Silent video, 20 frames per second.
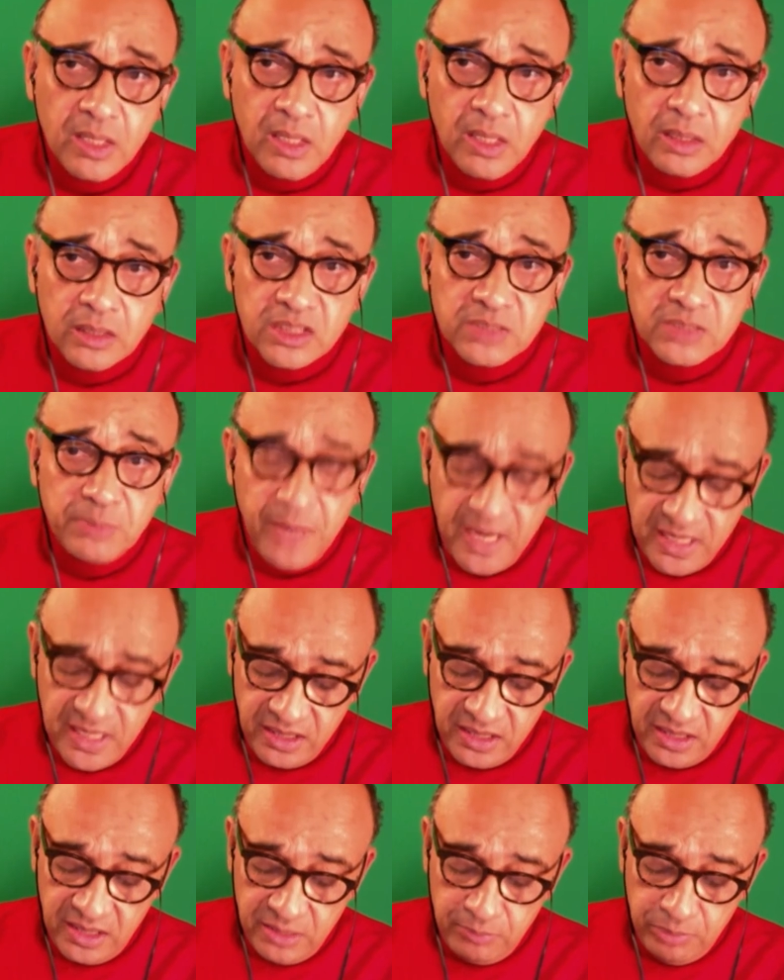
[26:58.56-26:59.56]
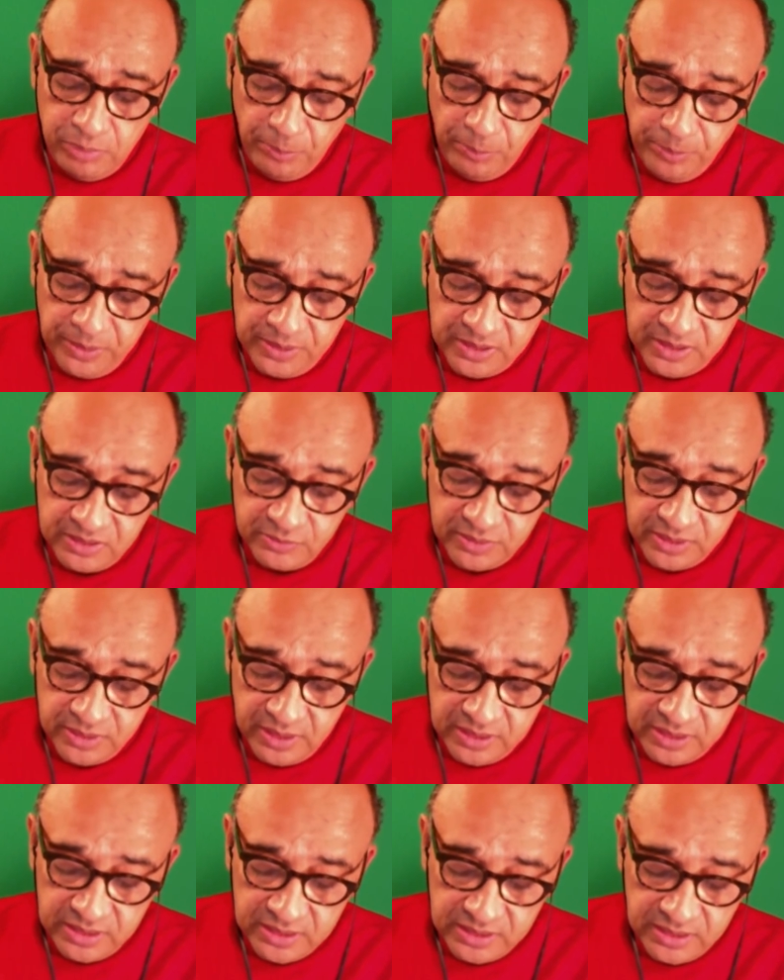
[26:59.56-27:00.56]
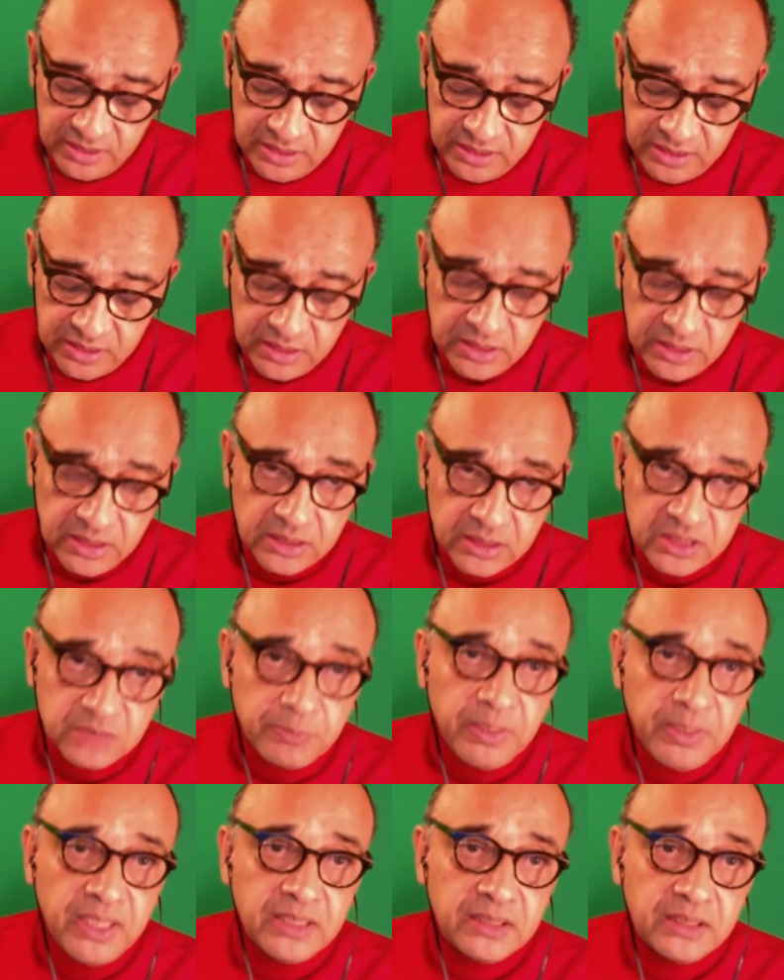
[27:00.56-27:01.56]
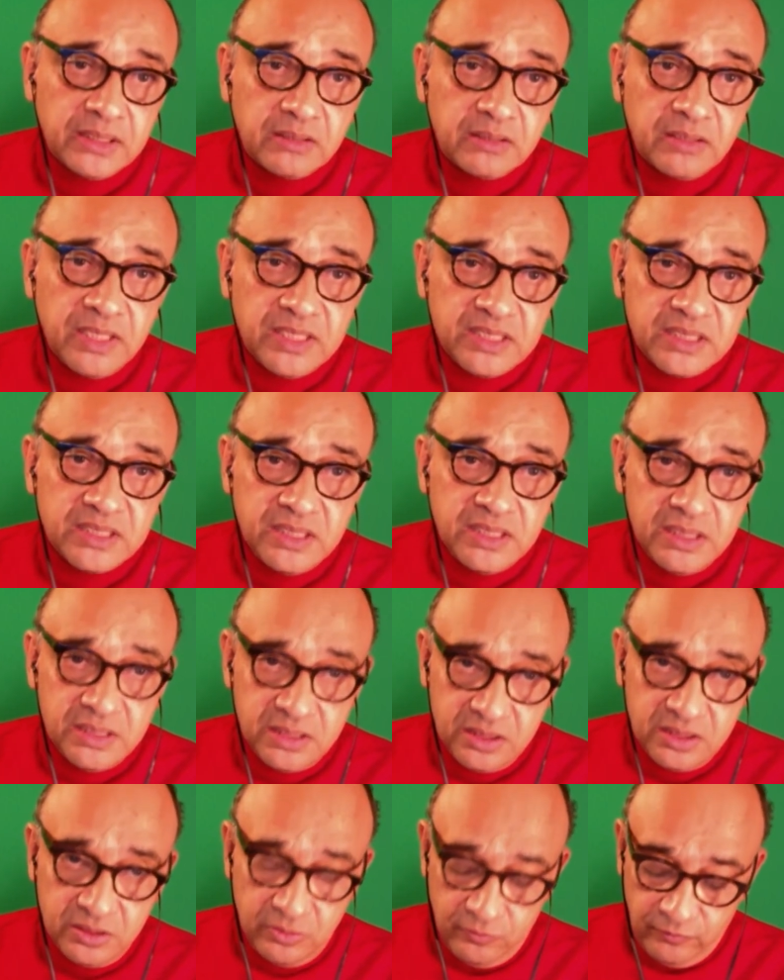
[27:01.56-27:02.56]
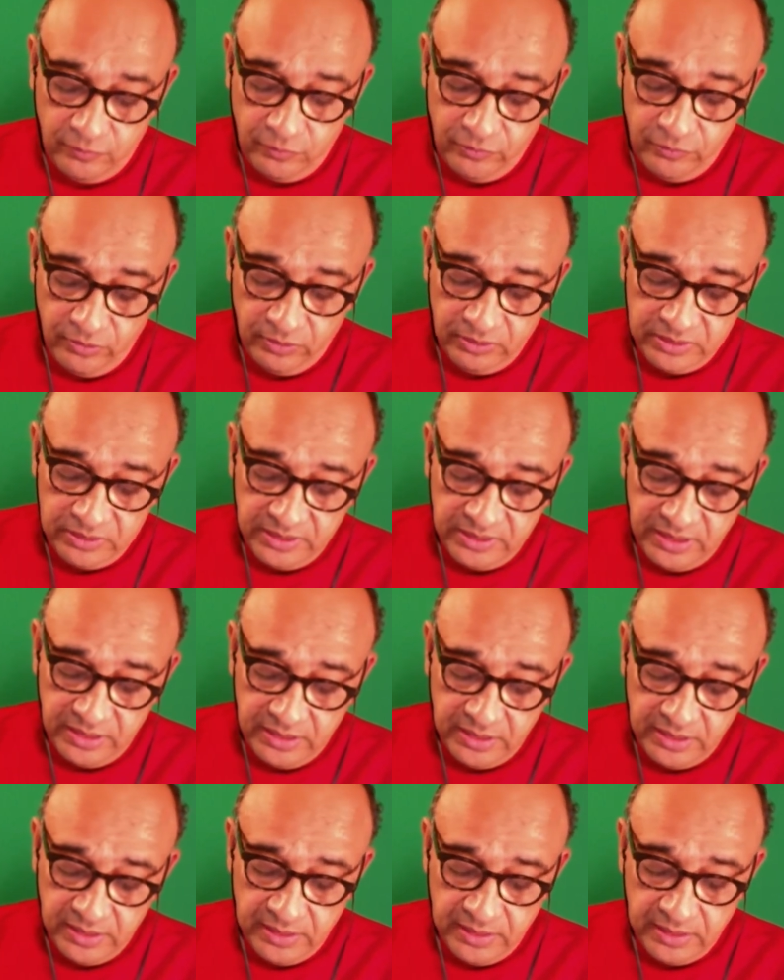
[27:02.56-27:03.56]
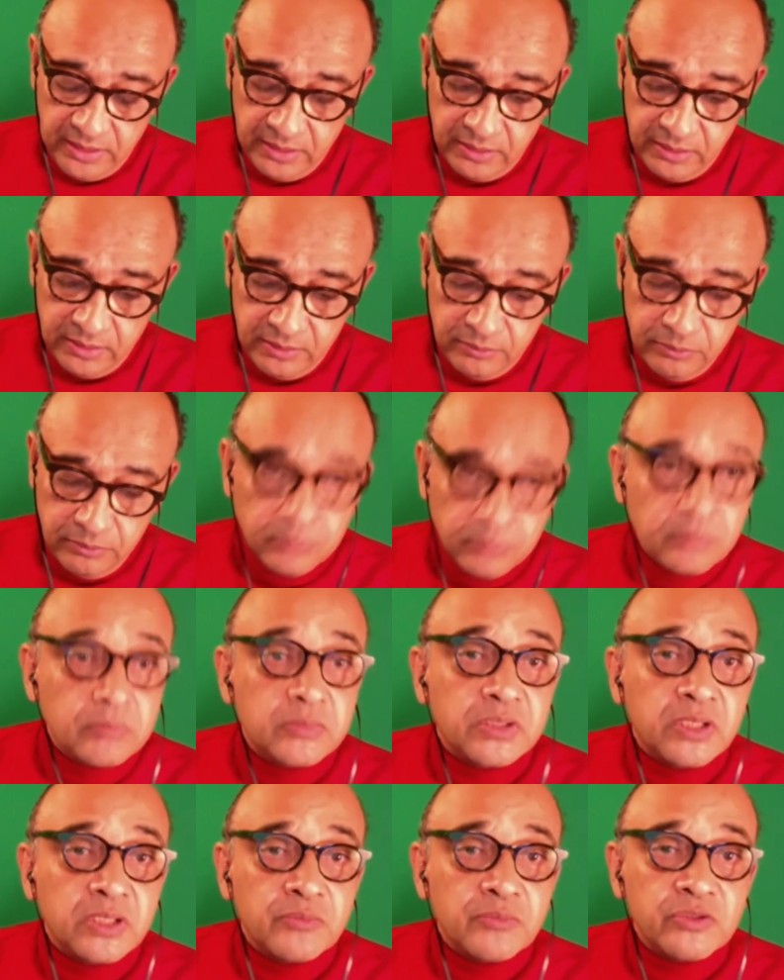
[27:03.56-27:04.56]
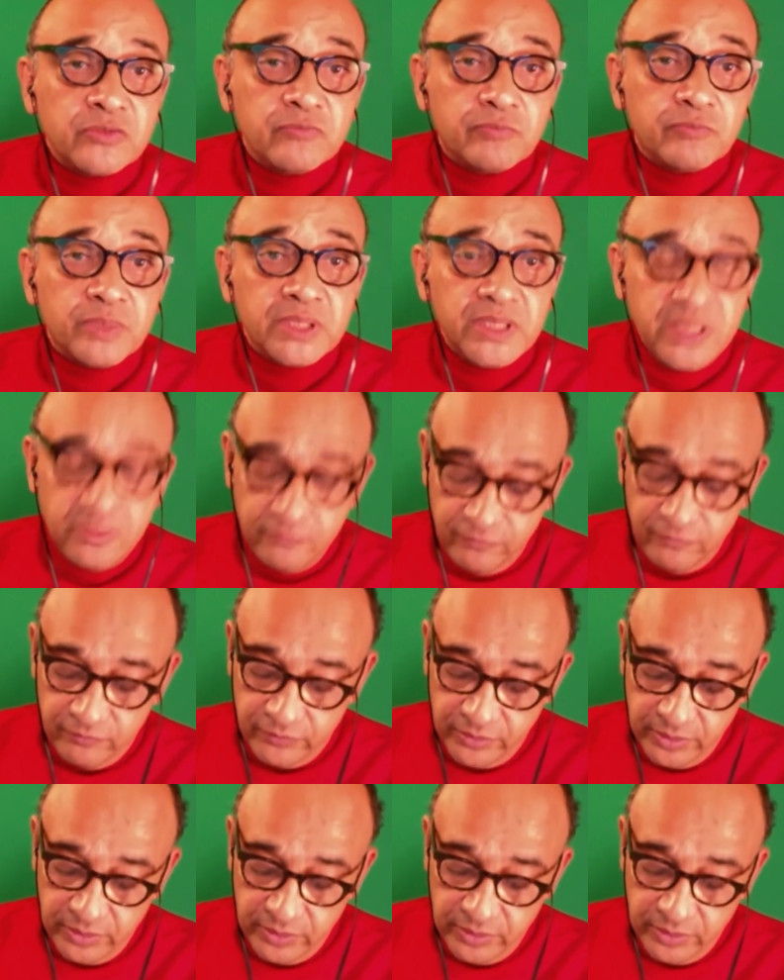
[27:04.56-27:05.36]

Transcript: Despite the populist resurgences, despite the crises of authority in terms of belief,